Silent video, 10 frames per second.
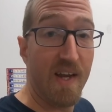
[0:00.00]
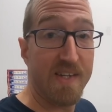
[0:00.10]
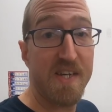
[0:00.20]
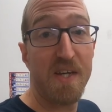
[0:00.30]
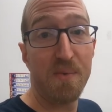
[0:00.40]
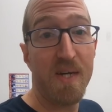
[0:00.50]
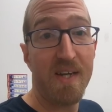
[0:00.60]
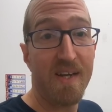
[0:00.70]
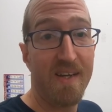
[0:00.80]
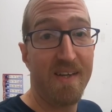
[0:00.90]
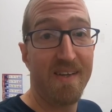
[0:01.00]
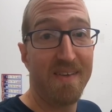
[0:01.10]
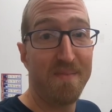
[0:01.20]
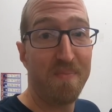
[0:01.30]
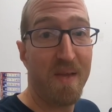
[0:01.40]
And I'll tell you what,
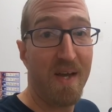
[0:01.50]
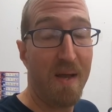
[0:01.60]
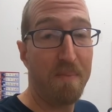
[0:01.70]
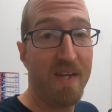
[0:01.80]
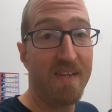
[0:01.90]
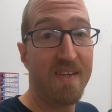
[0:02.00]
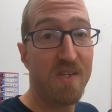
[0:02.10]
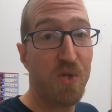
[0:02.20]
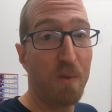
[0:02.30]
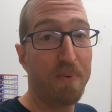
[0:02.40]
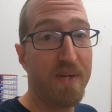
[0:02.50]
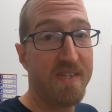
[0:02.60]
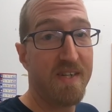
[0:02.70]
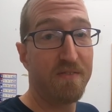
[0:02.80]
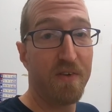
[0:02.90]
I've been in digital
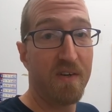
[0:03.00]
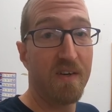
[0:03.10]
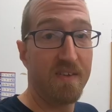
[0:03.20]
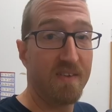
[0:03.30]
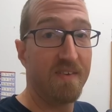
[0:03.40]
printing for